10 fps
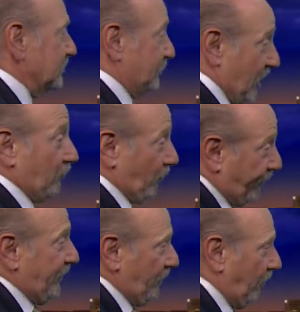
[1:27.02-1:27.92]
general
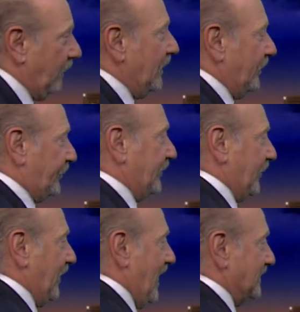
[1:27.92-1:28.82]
feel.
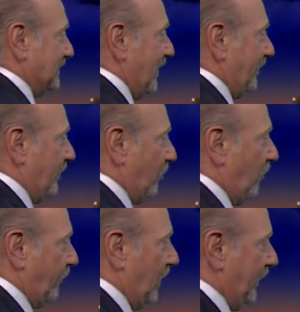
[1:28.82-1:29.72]
69, 70 or
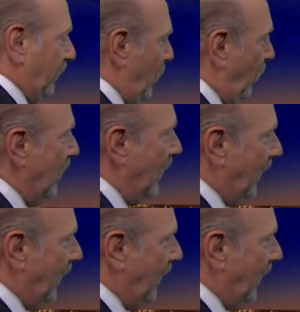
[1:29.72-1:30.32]
overnight low.